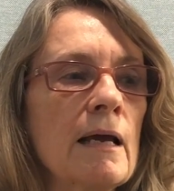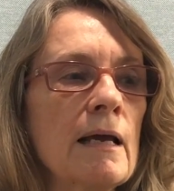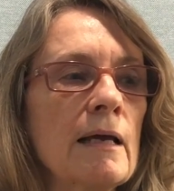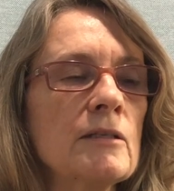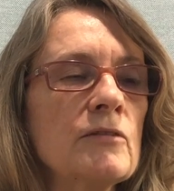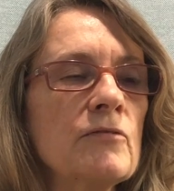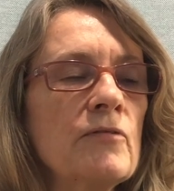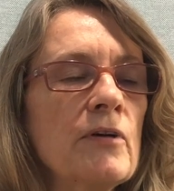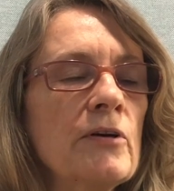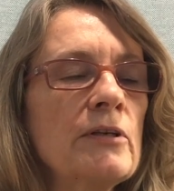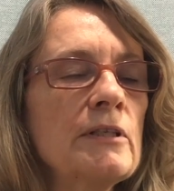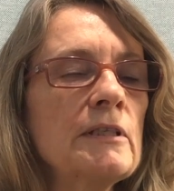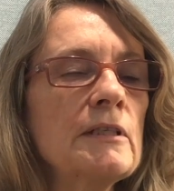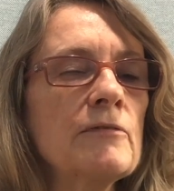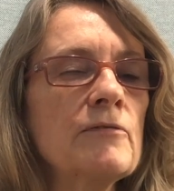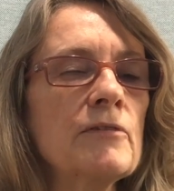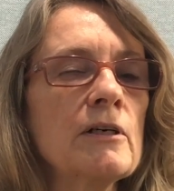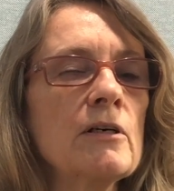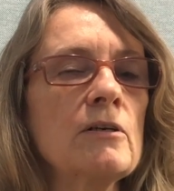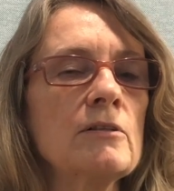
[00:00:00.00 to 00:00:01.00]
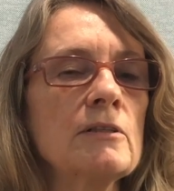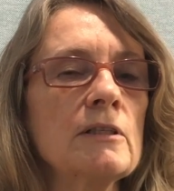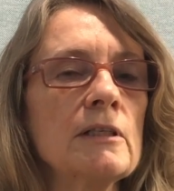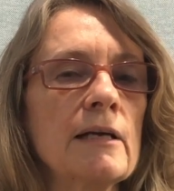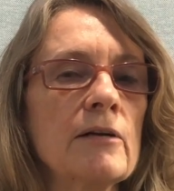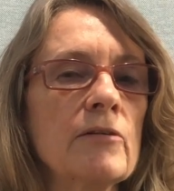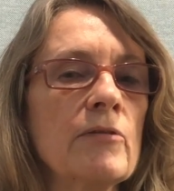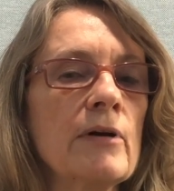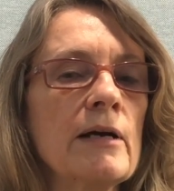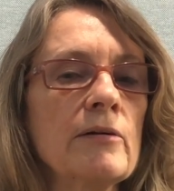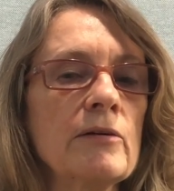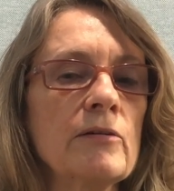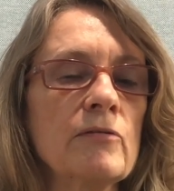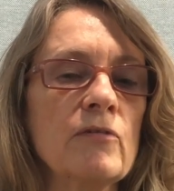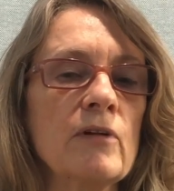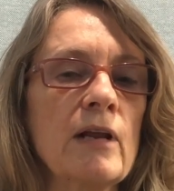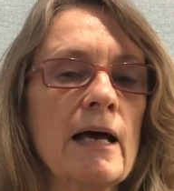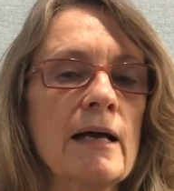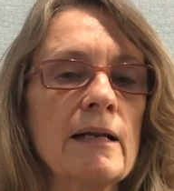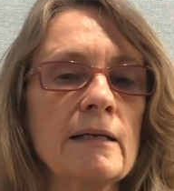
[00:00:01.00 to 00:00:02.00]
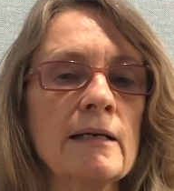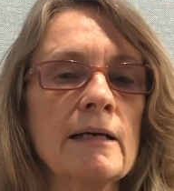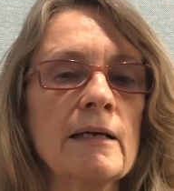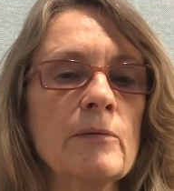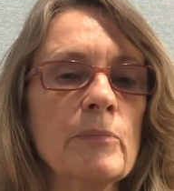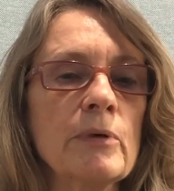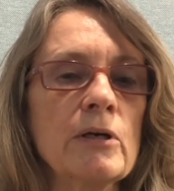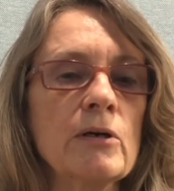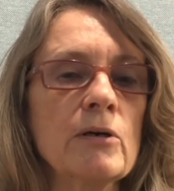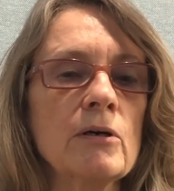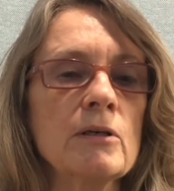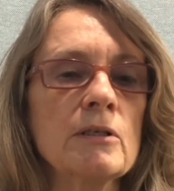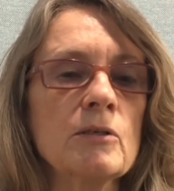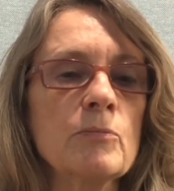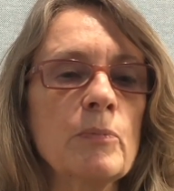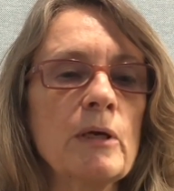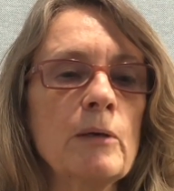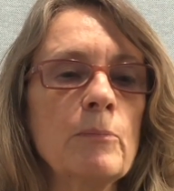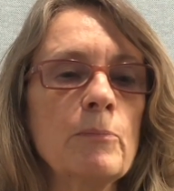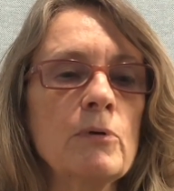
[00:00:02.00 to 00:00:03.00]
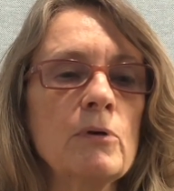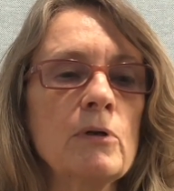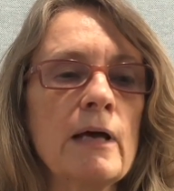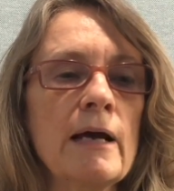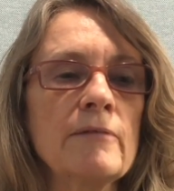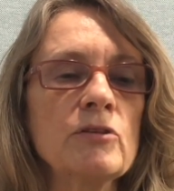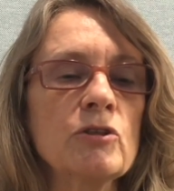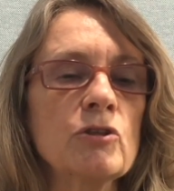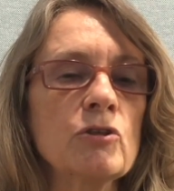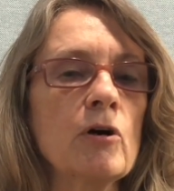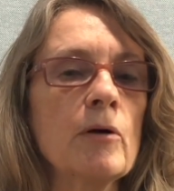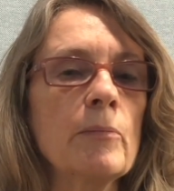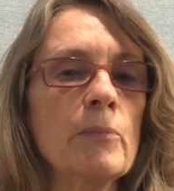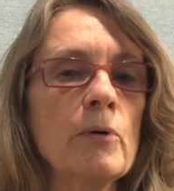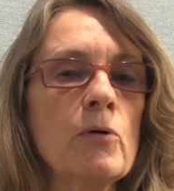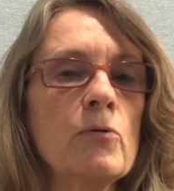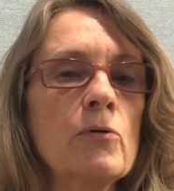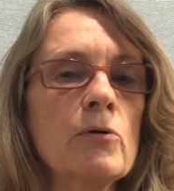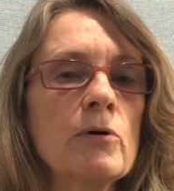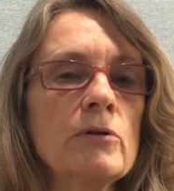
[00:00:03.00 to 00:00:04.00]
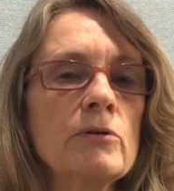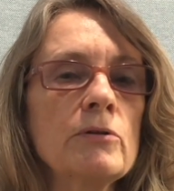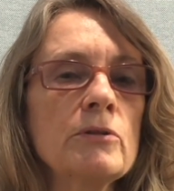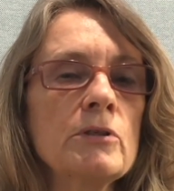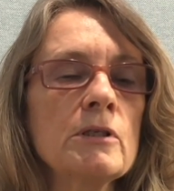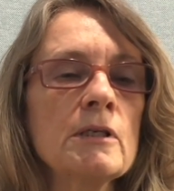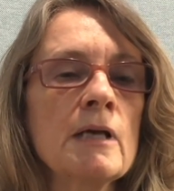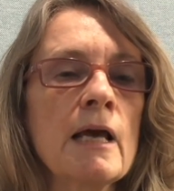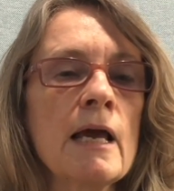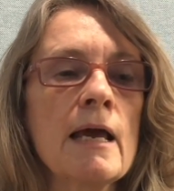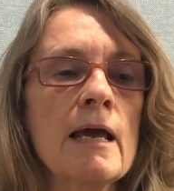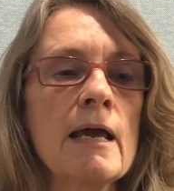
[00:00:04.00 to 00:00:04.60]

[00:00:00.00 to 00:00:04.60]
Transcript: It's very difficult to get around in Flatland because people have sharp corners,